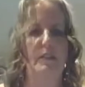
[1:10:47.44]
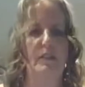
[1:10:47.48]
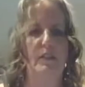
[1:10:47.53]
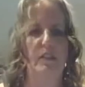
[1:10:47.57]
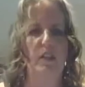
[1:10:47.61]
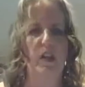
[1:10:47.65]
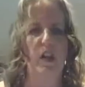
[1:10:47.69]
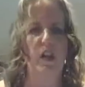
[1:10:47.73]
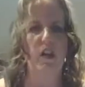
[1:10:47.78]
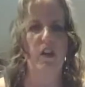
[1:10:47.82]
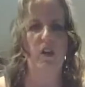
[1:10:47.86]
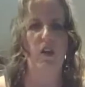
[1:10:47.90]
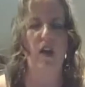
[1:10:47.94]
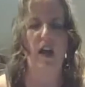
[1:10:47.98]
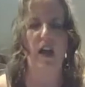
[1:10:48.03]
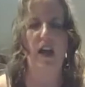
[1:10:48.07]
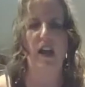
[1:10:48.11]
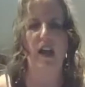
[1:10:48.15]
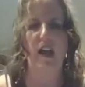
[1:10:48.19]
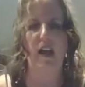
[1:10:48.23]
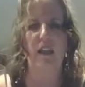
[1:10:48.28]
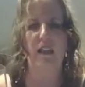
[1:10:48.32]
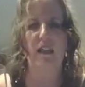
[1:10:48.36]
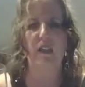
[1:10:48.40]
Mexico. I
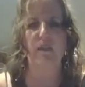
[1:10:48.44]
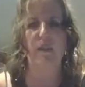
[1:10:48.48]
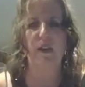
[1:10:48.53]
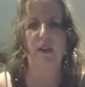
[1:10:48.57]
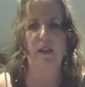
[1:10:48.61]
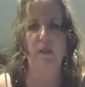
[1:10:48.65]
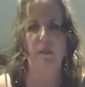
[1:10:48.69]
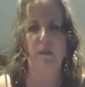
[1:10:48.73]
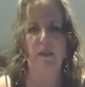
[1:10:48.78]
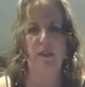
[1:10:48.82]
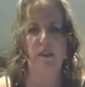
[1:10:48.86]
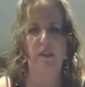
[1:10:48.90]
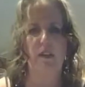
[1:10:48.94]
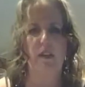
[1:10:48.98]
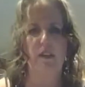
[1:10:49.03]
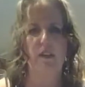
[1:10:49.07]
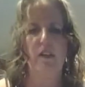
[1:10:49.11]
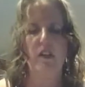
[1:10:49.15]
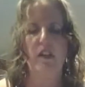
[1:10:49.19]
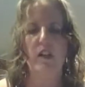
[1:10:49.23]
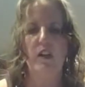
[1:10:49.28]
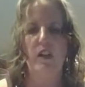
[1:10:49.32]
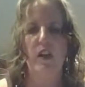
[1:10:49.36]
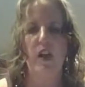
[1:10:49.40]
highly recommend it.
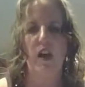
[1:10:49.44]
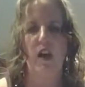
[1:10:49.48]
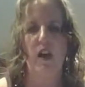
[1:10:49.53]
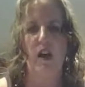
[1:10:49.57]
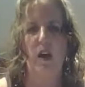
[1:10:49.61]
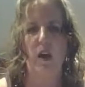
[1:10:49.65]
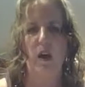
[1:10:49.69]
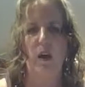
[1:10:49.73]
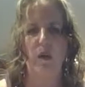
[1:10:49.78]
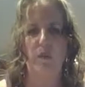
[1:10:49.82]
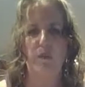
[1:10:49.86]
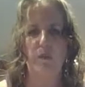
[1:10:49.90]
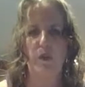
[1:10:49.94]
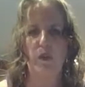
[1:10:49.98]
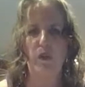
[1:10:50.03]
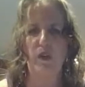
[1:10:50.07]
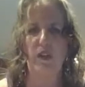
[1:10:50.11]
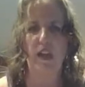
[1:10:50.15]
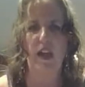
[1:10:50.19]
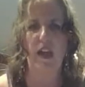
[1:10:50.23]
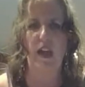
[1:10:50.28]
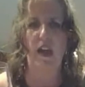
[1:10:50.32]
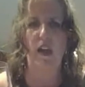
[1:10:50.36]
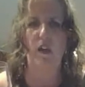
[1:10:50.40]
You
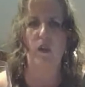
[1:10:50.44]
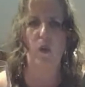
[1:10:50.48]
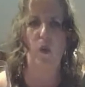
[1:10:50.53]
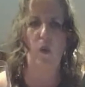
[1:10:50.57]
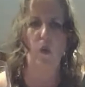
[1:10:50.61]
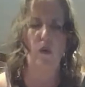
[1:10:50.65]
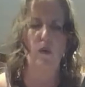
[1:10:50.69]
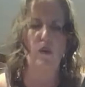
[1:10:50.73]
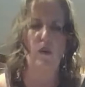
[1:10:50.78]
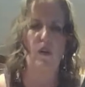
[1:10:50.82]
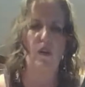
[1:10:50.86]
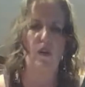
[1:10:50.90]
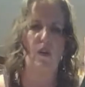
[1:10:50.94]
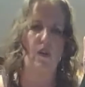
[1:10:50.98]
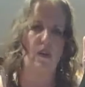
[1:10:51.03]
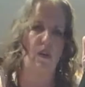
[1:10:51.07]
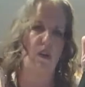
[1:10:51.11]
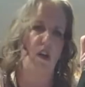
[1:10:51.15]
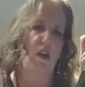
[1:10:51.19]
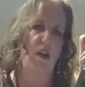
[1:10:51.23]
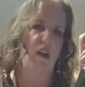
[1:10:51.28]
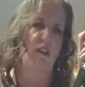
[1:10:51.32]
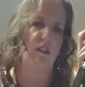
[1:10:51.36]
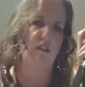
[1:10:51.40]
can order
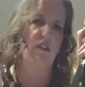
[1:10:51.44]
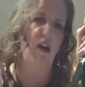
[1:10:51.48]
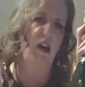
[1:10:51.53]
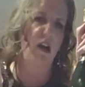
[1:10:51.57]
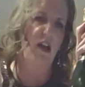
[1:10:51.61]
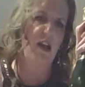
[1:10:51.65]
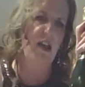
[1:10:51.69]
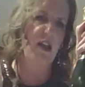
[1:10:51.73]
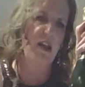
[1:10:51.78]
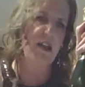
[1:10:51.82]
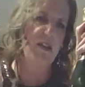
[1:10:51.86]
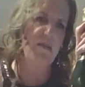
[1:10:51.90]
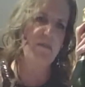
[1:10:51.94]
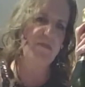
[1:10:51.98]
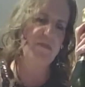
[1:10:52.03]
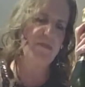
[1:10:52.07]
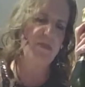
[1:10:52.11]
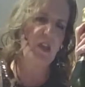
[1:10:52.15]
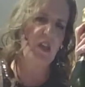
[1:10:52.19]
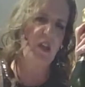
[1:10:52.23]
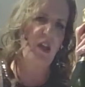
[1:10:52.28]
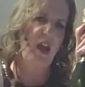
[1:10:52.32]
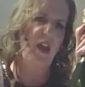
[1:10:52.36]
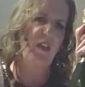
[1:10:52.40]
online.
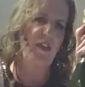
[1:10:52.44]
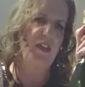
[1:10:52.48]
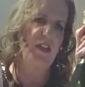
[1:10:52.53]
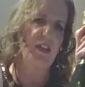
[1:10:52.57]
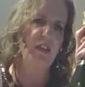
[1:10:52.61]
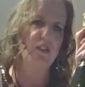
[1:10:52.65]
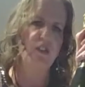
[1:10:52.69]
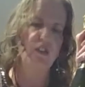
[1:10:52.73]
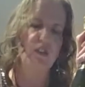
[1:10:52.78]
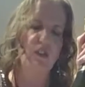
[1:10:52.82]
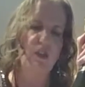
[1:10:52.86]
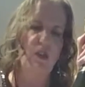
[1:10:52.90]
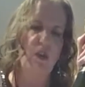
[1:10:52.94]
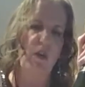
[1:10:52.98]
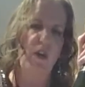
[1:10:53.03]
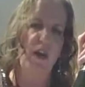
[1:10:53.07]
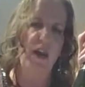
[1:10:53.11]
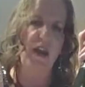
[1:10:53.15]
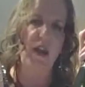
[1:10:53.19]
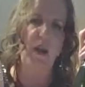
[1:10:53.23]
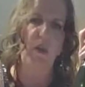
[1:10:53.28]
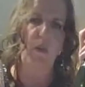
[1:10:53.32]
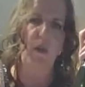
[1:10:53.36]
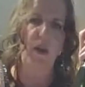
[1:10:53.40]
I think it's
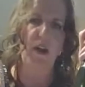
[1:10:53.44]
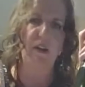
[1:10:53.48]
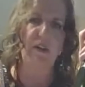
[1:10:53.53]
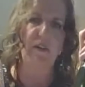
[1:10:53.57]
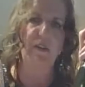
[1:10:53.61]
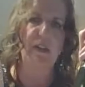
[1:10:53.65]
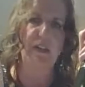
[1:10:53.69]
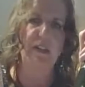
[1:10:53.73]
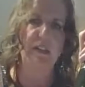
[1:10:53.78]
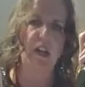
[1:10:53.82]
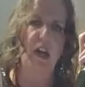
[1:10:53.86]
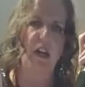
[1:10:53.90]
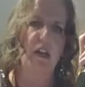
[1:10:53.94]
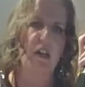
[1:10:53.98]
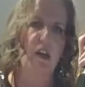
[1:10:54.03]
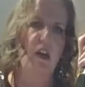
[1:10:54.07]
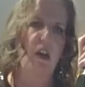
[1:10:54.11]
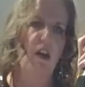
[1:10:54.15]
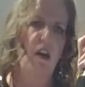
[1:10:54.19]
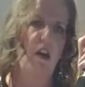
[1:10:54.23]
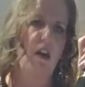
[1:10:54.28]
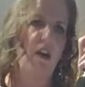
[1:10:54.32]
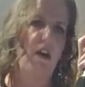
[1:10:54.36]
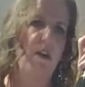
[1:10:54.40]

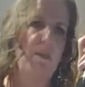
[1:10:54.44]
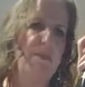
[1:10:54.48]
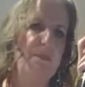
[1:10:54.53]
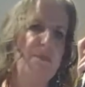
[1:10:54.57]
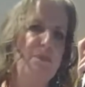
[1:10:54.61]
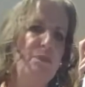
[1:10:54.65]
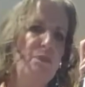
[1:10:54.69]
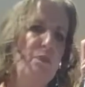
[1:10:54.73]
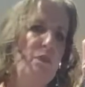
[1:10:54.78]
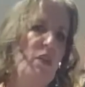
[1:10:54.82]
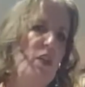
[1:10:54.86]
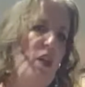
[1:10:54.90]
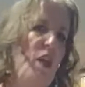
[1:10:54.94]
gruetwinery.com.